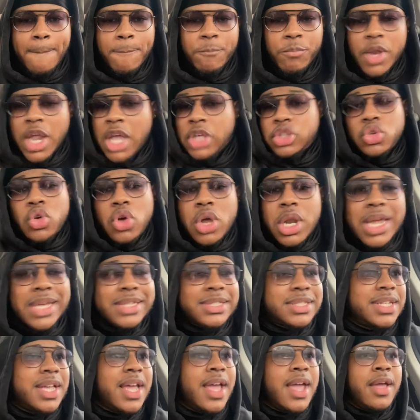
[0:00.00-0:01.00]
That's all I
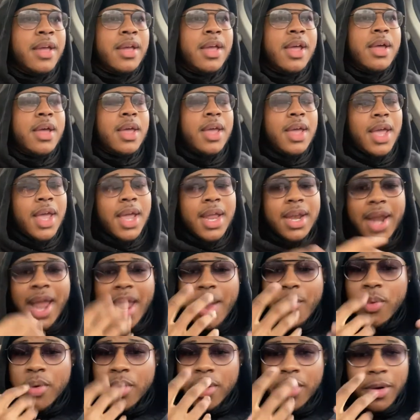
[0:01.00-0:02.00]
said. And
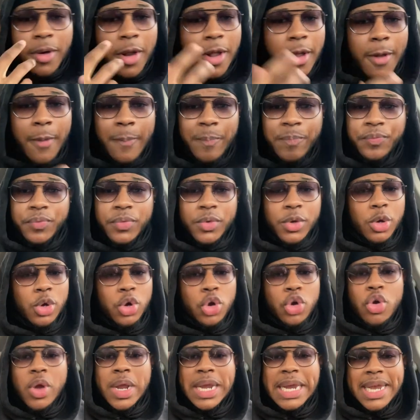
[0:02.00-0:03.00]
they were
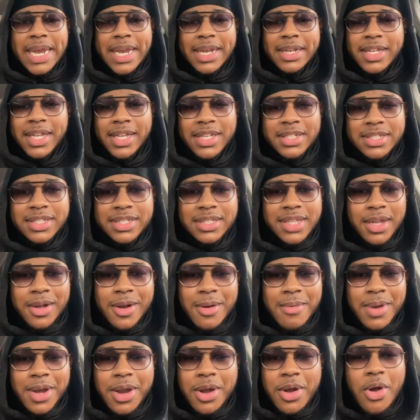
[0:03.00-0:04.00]
grinning and
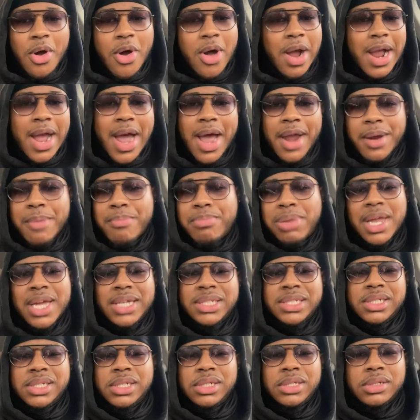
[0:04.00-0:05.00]
snickering and all kind of
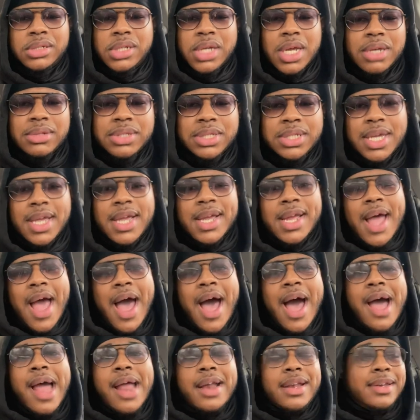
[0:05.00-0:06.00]
blushing, you know what I'm
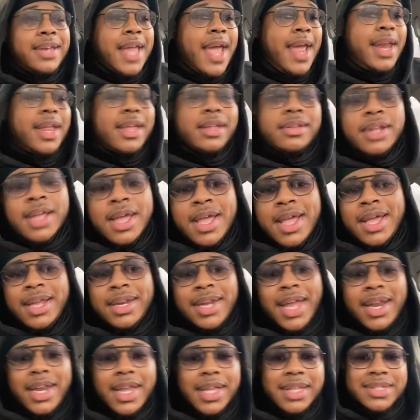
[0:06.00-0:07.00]
saying? They
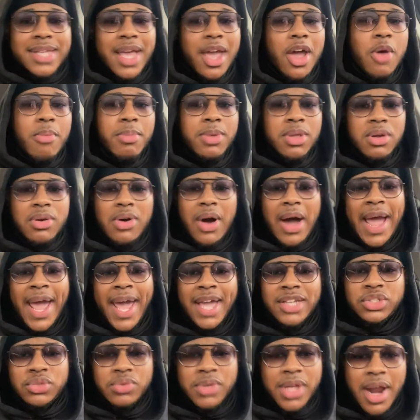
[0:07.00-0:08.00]
didn't tell me, "Oh, I
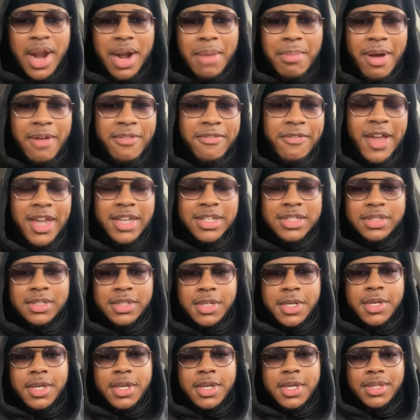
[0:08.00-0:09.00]
hate you, get out of my face."
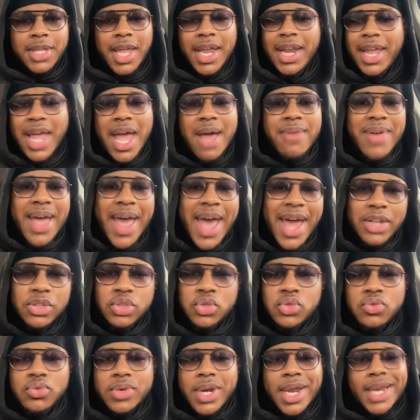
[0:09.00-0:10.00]
They didn't have an attitude. They